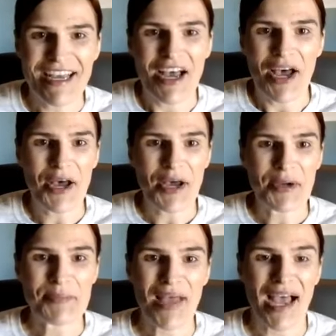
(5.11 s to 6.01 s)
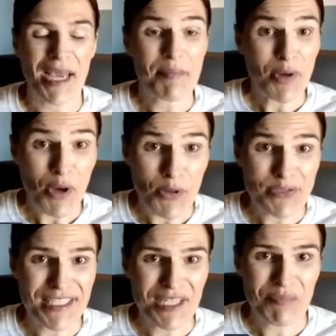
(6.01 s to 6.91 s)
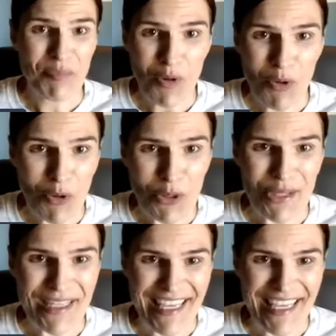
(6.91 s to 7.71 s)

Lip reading: I posted a poll